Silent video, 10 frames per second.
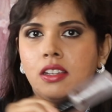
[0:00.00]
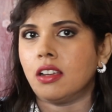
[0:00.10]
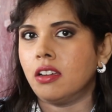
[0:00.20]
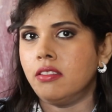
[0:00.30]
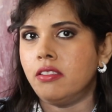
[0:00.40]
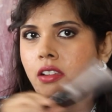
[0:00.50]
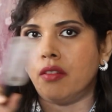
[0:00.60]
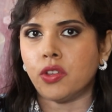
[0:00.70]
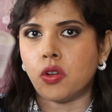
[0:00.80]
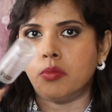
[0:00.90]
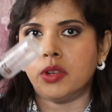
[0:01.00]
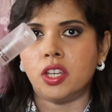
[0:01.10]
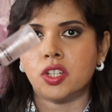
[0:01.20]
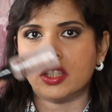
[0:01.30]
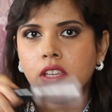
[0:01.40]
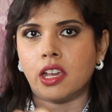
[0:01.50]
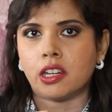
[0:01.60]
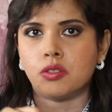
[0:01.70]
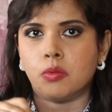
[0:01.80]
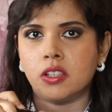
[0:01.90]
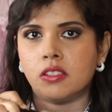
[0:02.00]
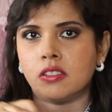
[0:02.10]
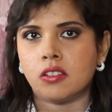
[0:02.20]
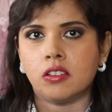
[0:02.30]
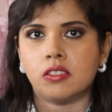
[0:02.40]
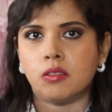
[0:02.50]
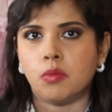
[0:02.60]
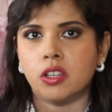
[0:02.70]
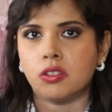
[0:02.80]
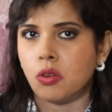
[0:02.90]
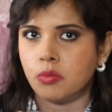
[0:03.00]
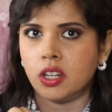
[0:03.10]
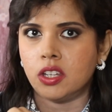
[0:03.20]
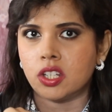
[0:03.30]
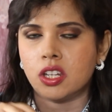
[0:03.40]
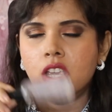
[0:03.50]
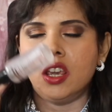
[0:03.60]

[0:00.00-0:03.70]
and I love the combination, the galactomyces niacinamide combination.